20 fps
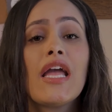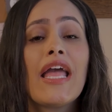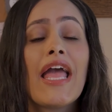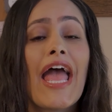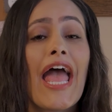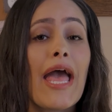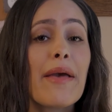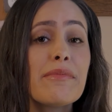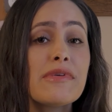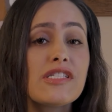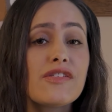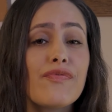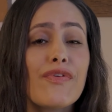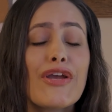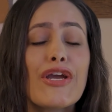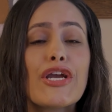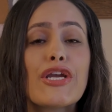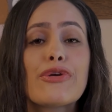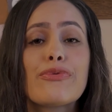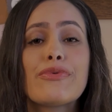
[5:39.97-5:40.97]

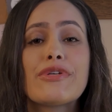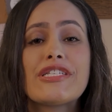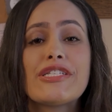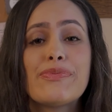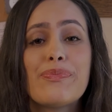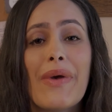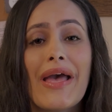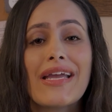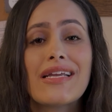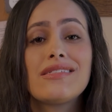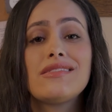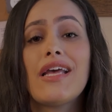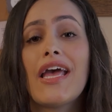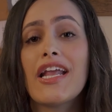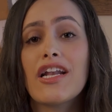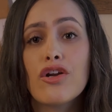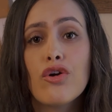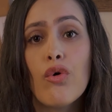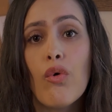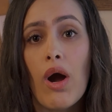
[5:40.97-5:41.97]
hemispheric respect and
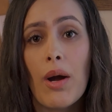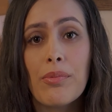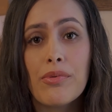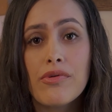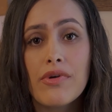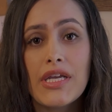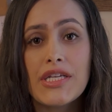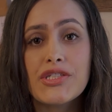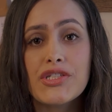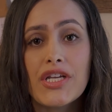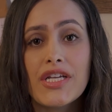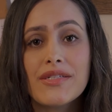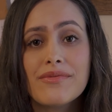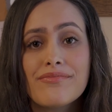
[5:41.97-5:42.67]
cooperation.